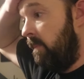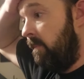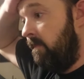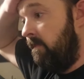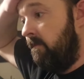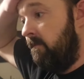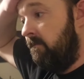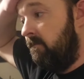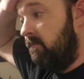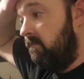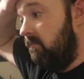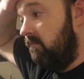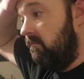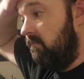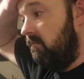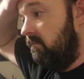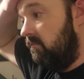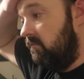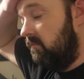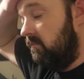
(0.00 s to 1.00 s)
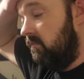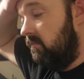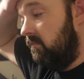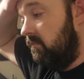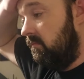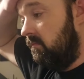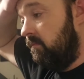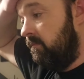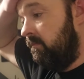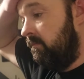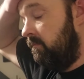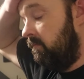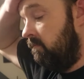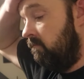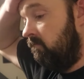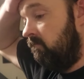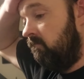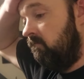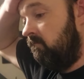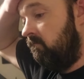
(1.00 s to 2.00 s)

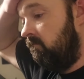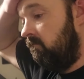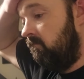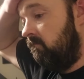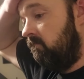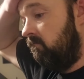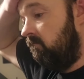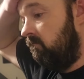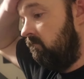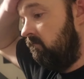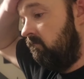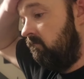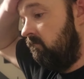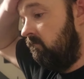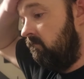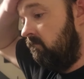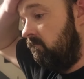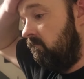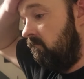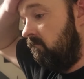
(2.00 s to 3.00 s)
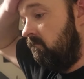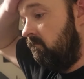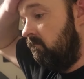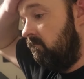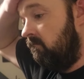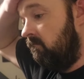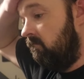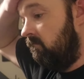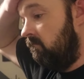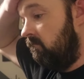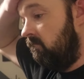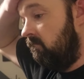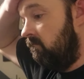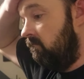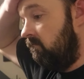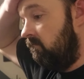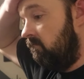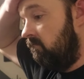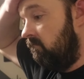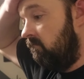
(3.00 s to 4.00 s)

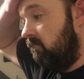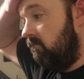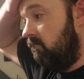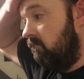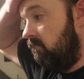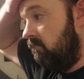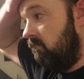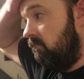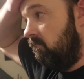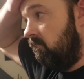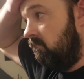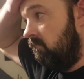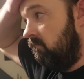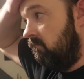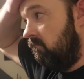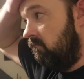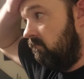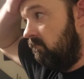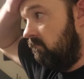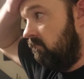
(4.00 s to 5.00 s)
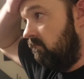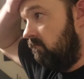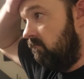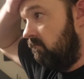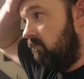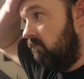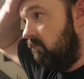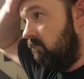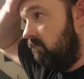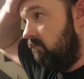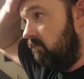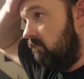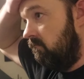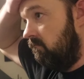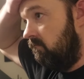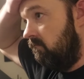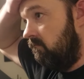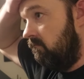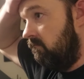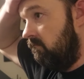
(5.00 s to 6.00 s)

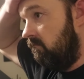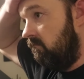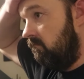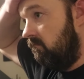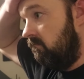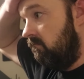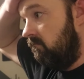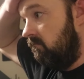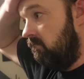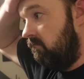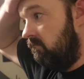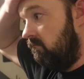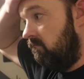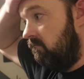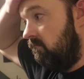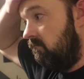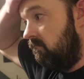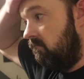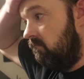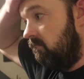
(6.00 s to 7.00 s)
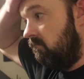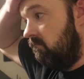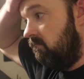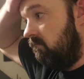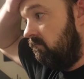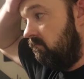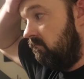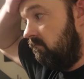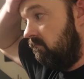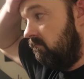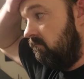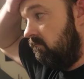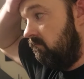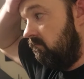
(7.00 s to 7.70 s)
(no one is talking)